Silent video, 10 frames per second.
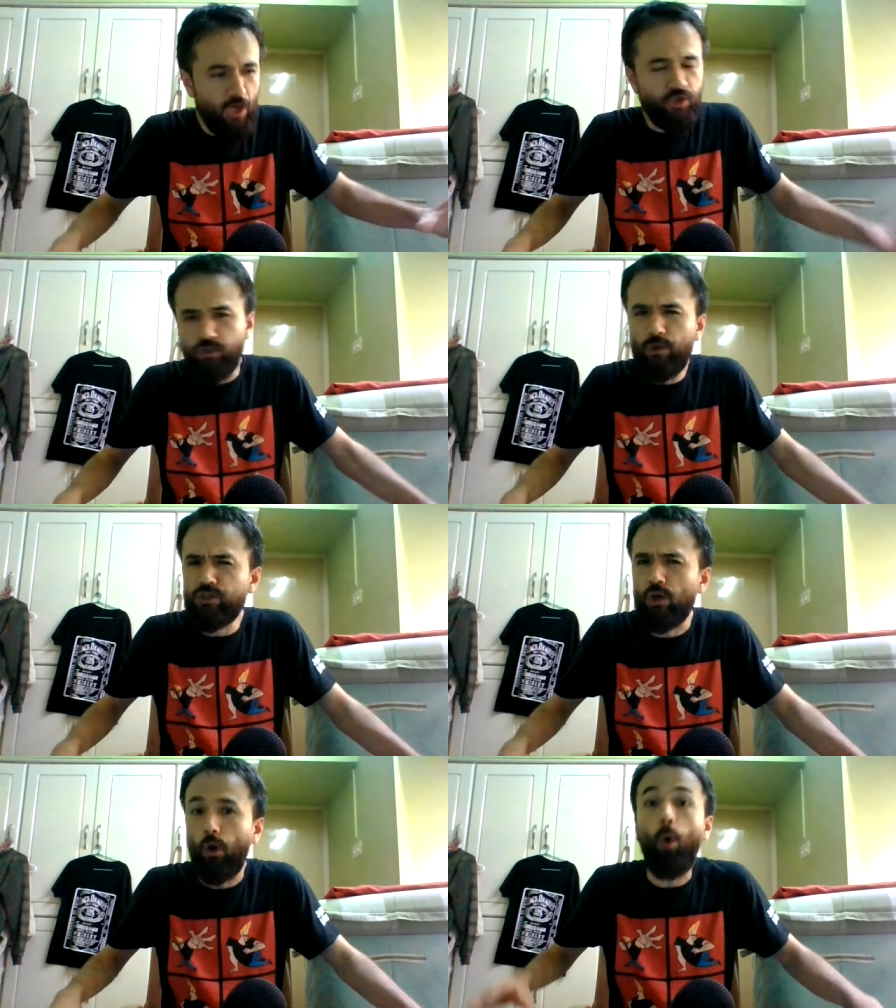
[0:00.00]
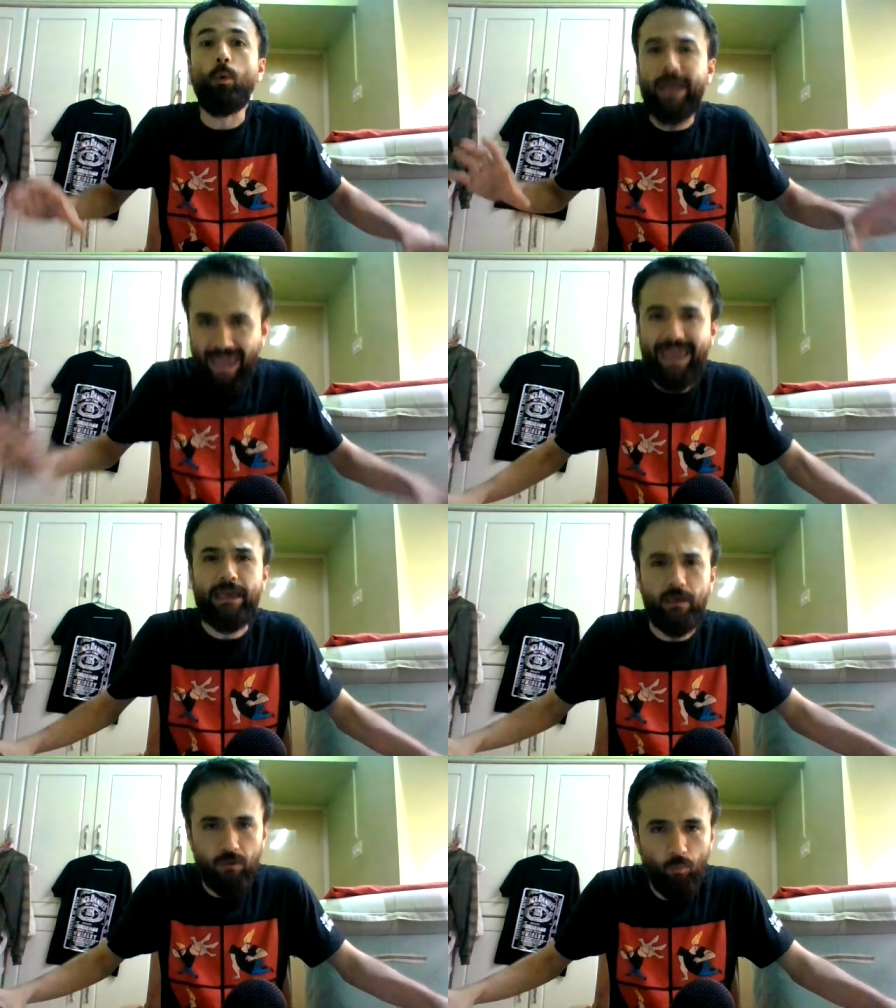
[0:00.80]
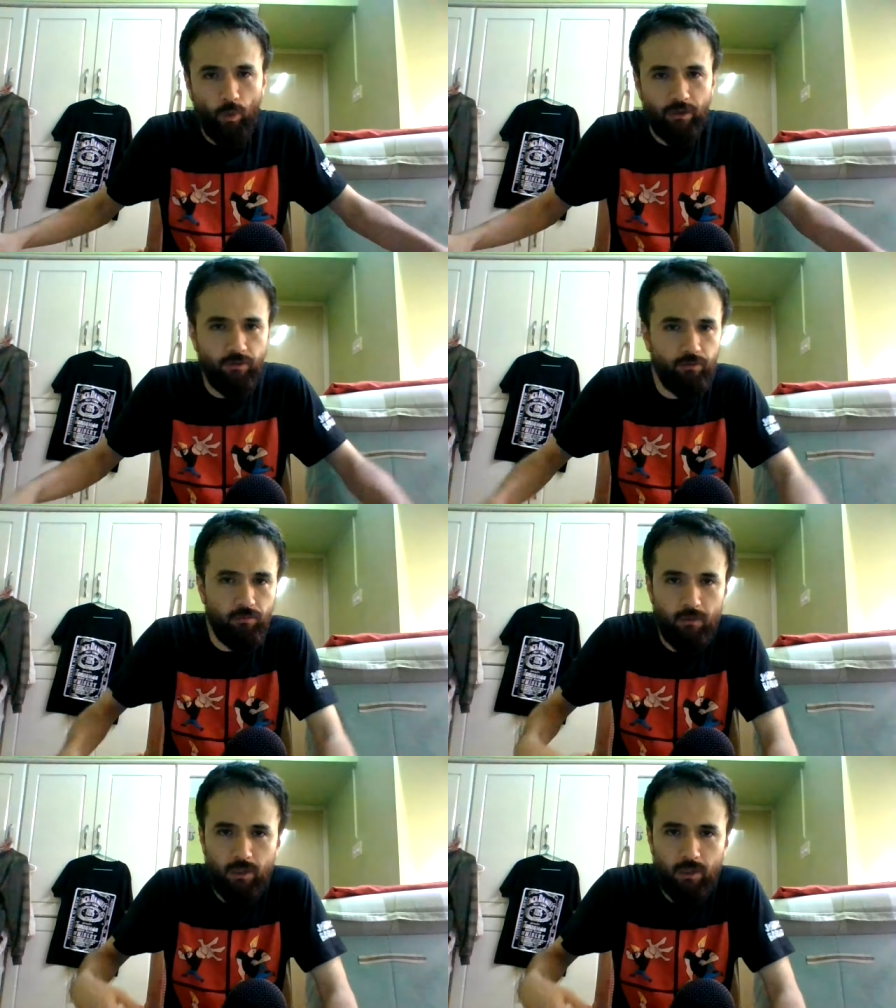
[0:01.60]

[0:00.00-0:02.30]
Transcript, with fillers: students are okay with